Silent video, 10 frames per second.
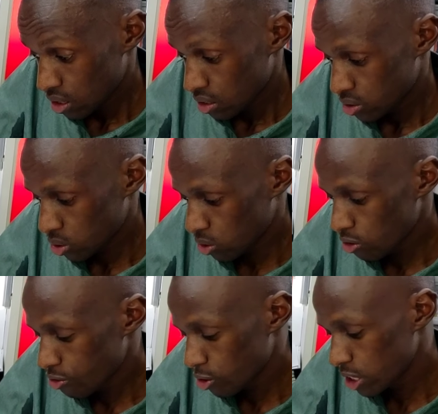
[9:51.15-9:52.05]
So
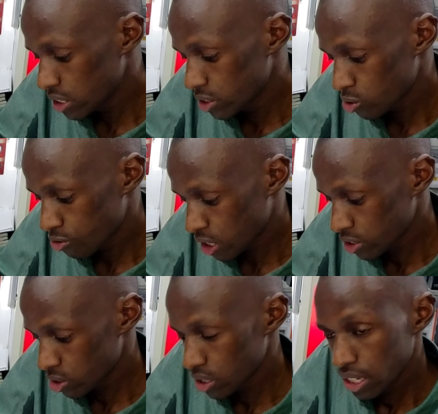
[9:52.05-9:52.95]
for it to
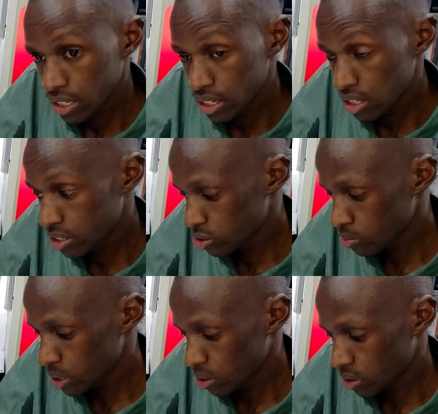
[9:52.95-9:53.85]
function, it needs to
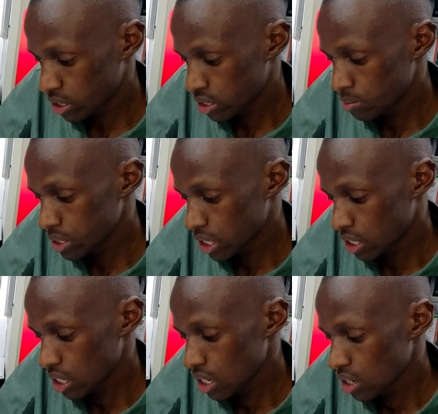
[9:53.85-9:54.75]
be on the same
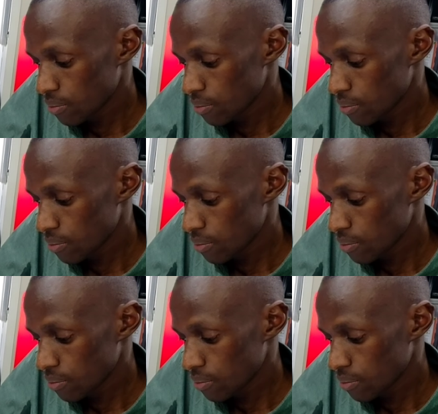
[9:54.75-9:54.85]
channel